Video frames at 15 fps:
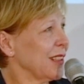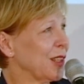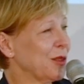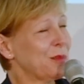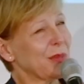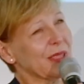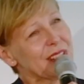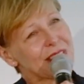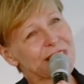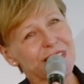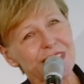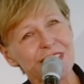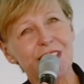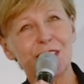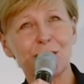Yeah, but
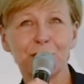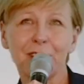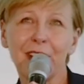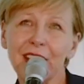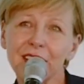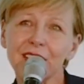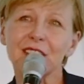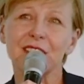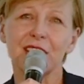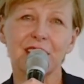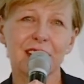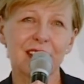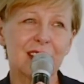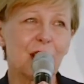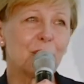in fact,
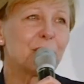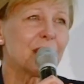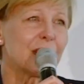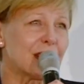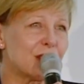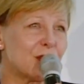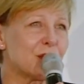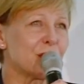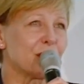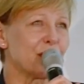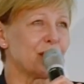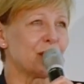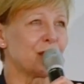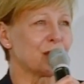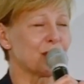it's something
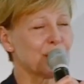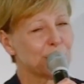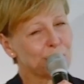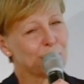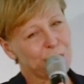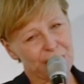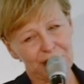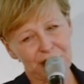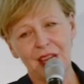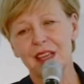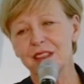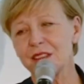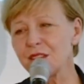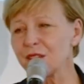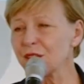to be
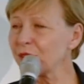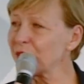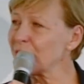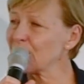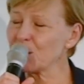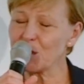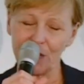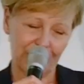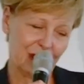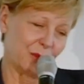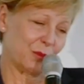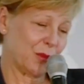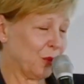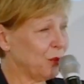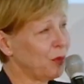handled
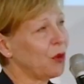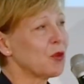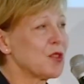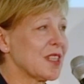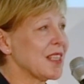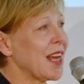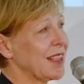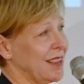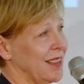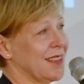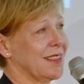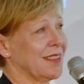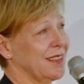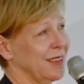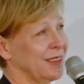on both
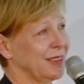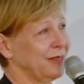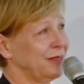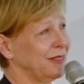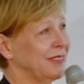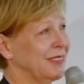sides. Yeah?